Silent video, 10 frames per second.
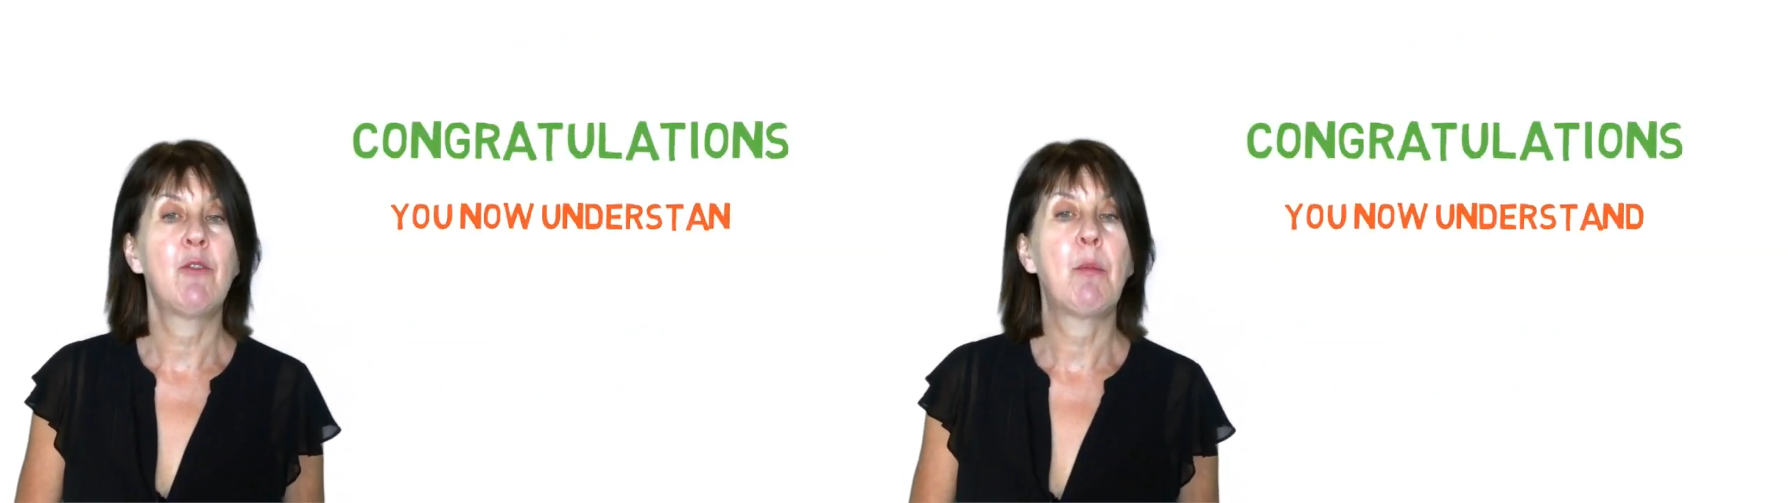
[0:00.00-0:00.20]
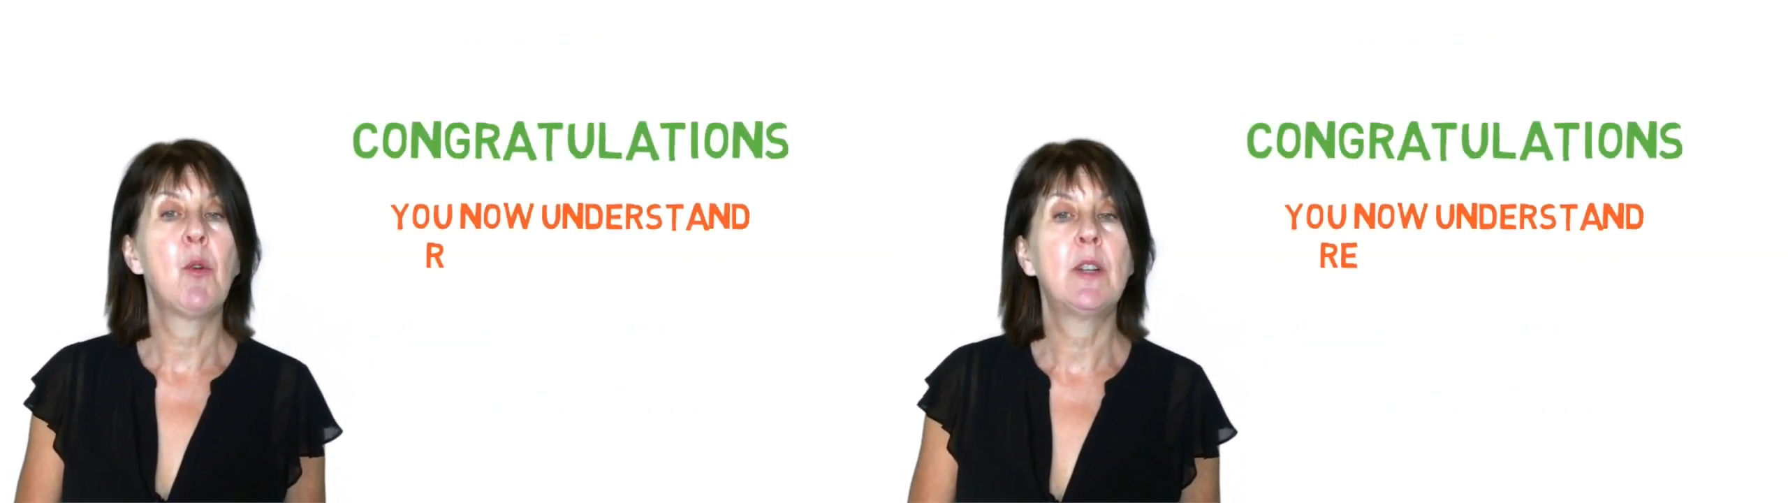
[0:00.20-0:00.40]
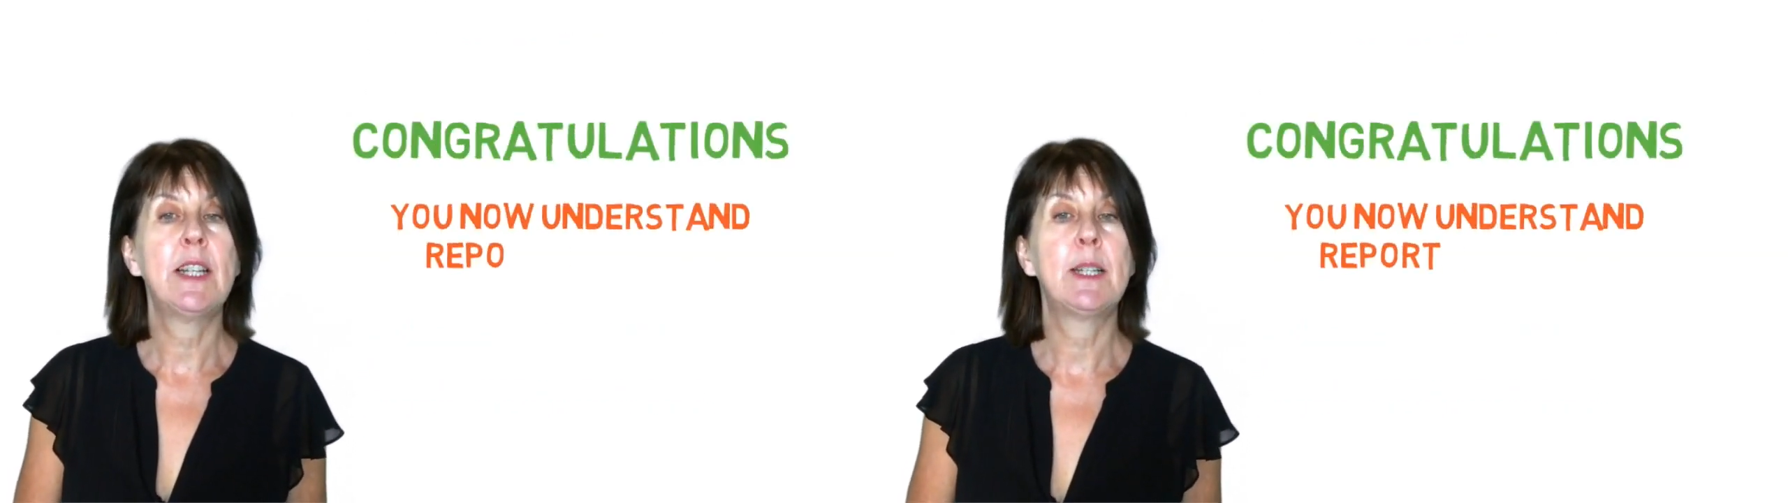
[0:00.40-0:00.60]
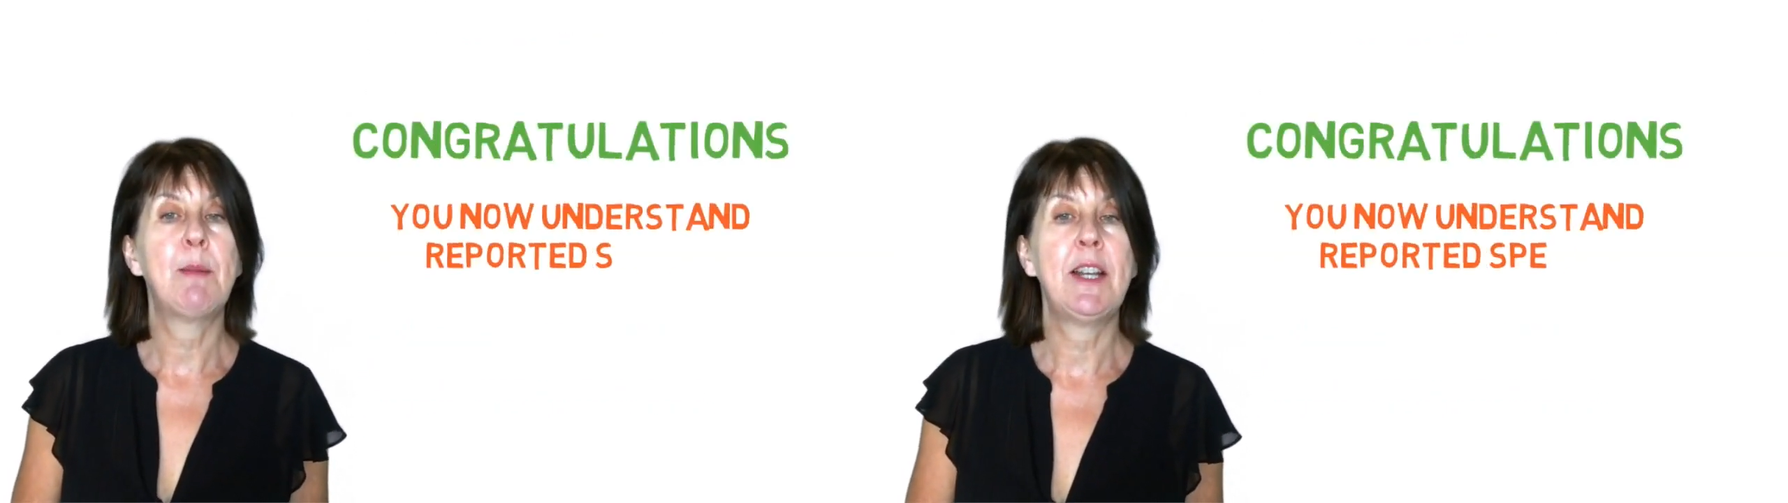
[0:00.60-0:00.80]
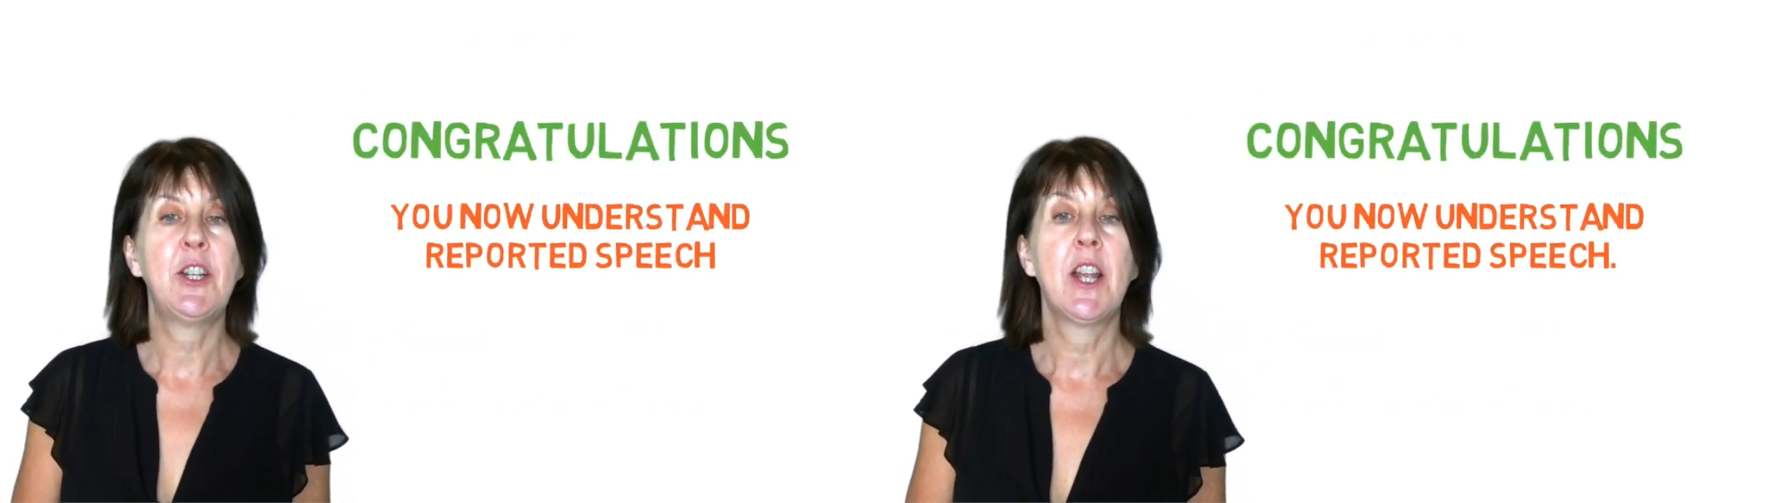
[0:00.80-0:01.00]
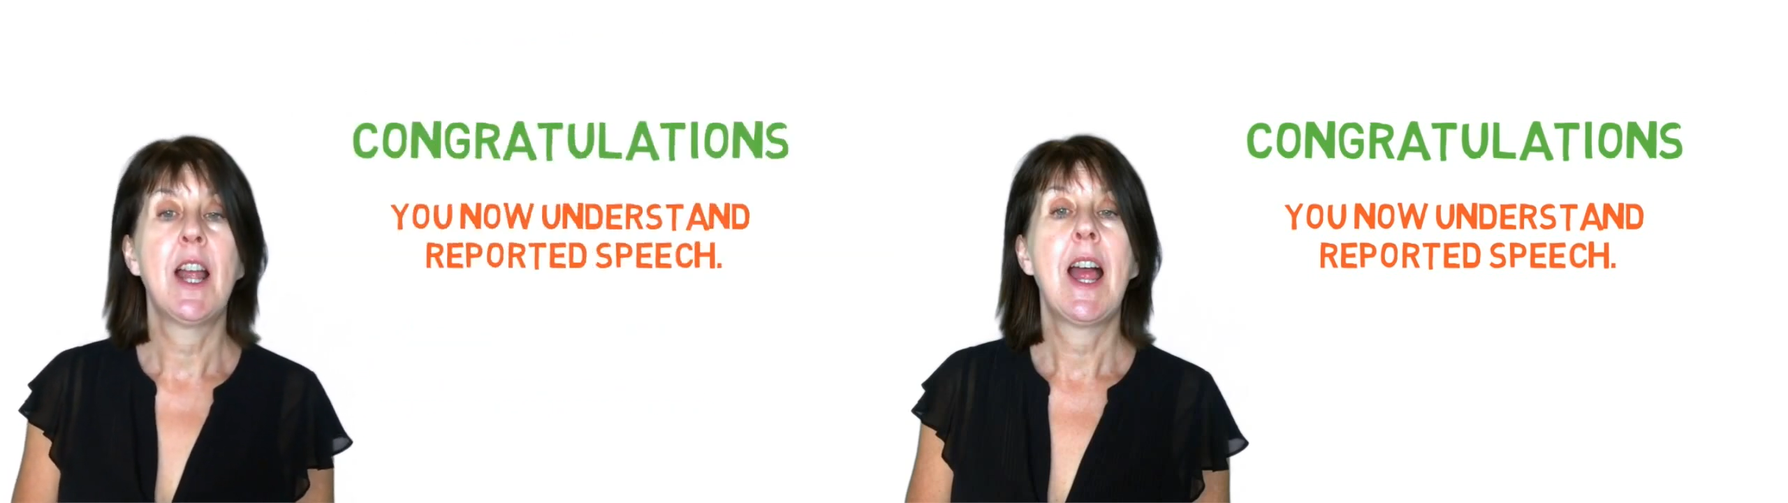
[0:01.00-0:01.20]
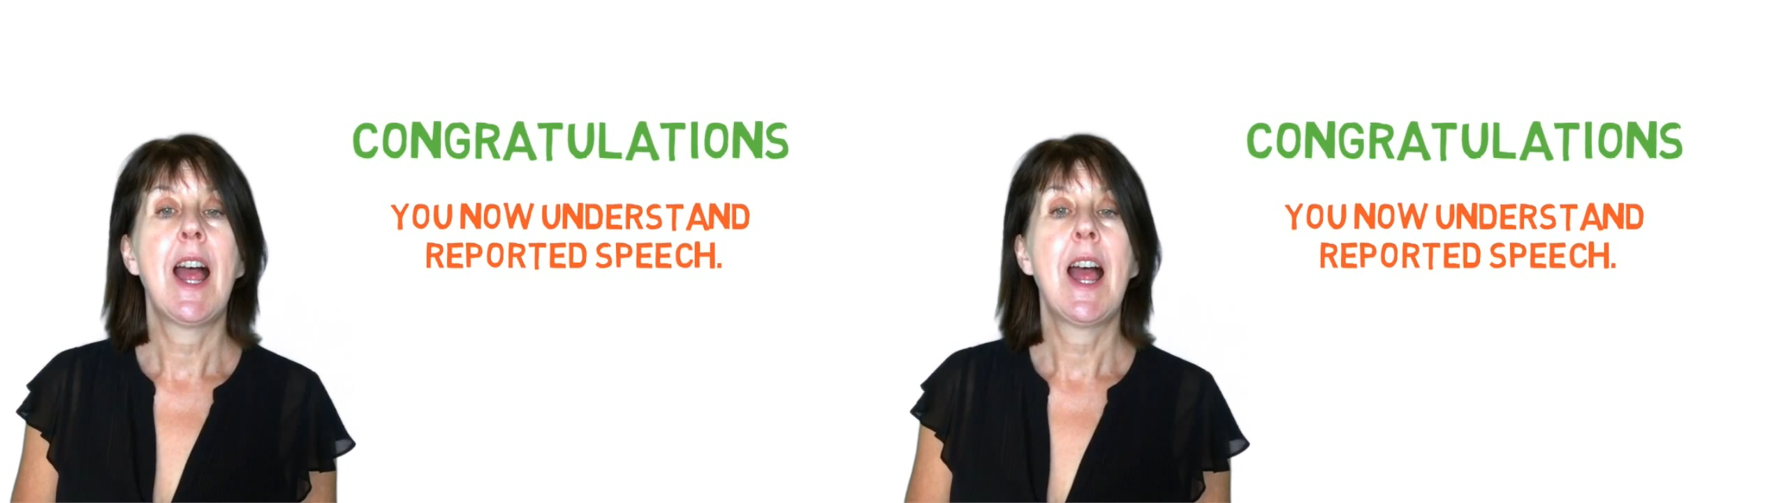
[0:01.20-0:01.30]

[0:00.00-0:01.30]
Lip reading: reported speech